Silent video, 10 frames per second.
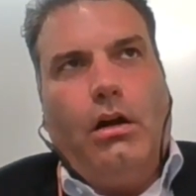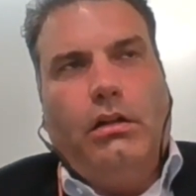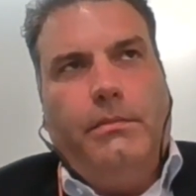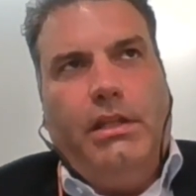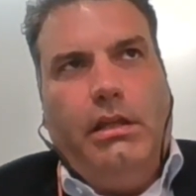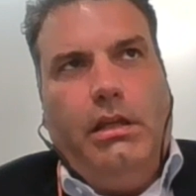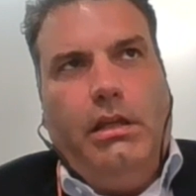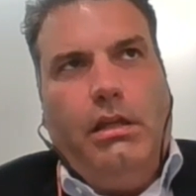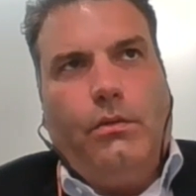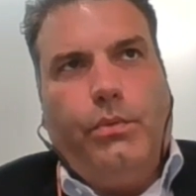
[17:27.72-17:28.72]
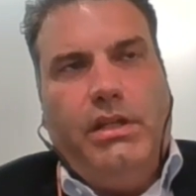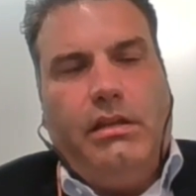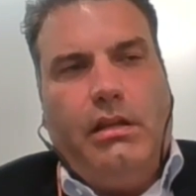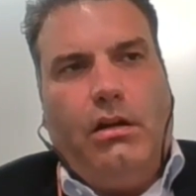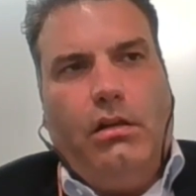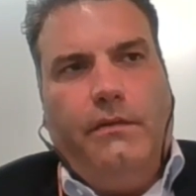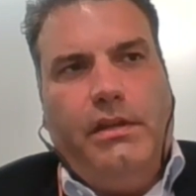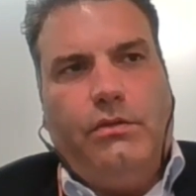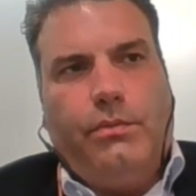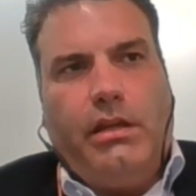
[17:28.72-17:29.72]
Ultimately, the reason that all
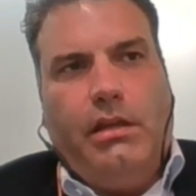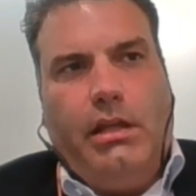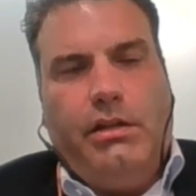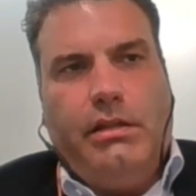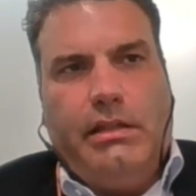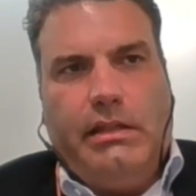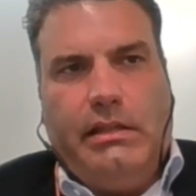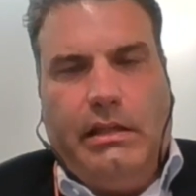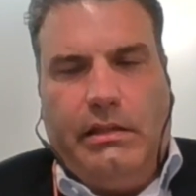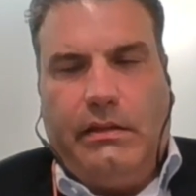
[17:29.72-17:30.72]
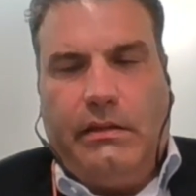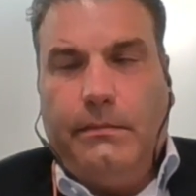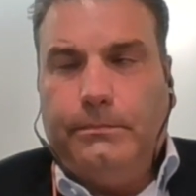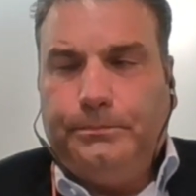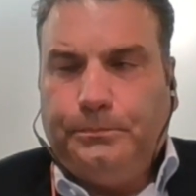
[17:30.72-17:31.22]
of these regulations exist